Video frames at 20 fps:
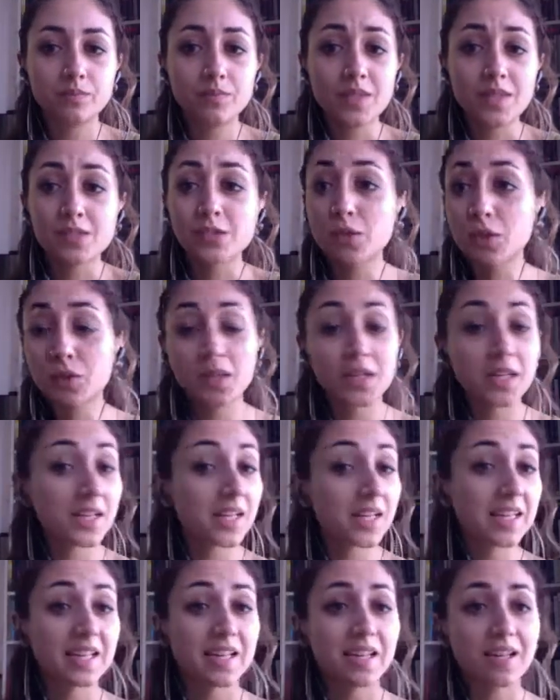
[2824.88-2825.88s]
so that
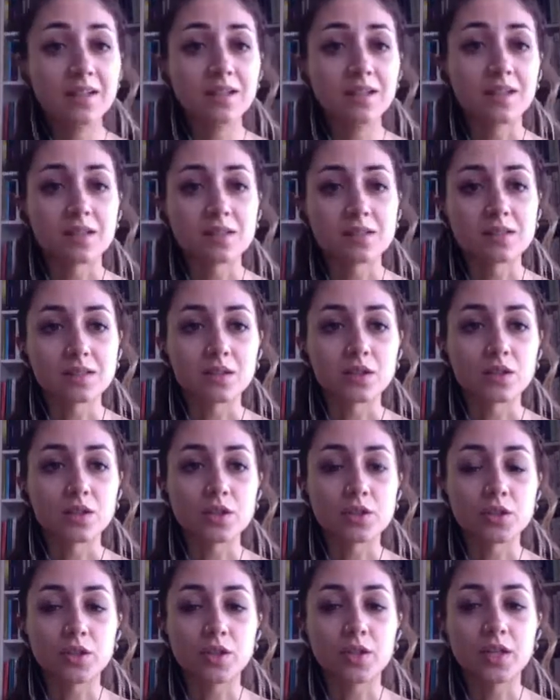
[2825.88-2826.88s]
it can aid us in our
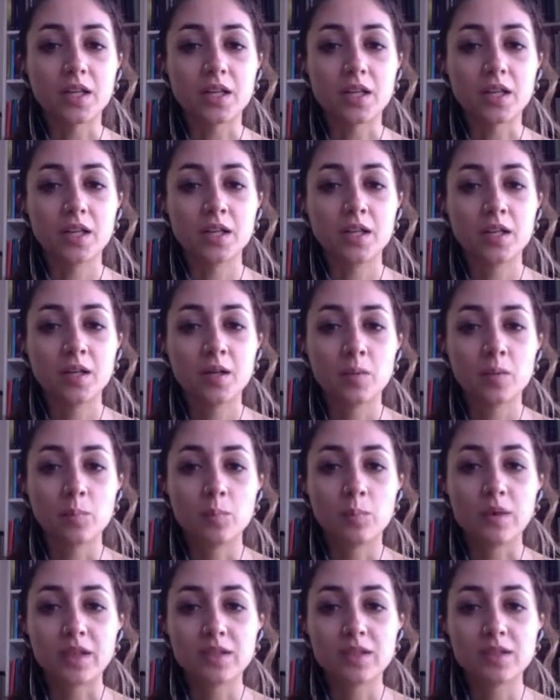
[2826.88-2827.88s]
journey.
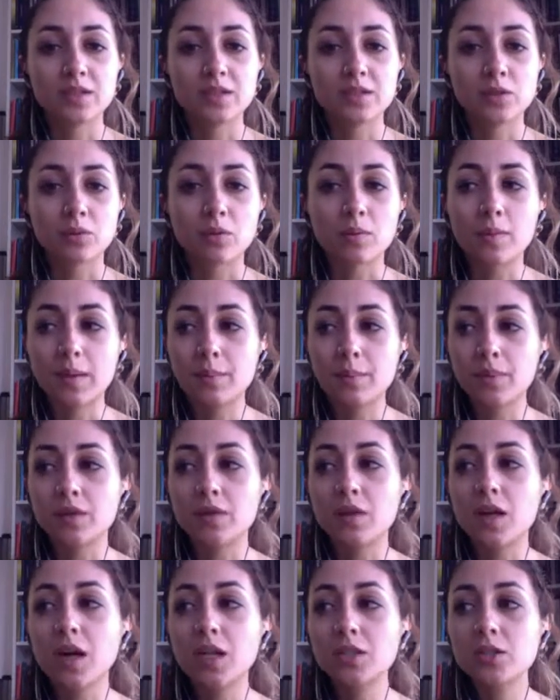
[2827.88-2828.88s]
But to remember
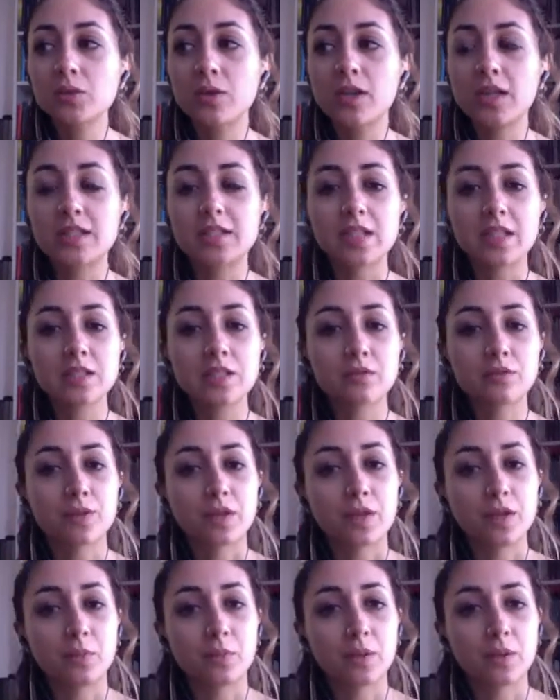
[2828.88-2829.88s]
not to
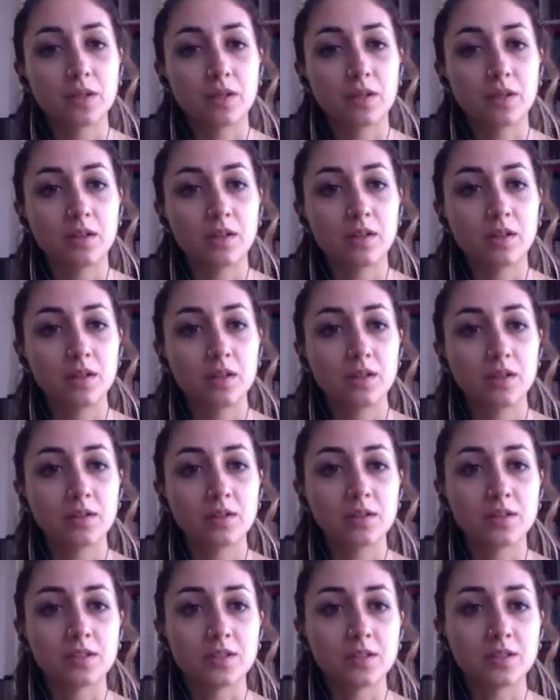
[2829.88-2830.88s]
identify with it,
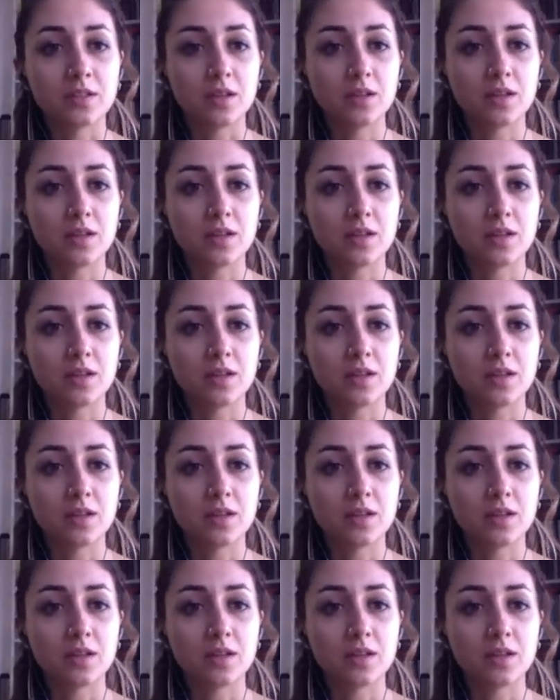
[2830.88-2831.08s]
to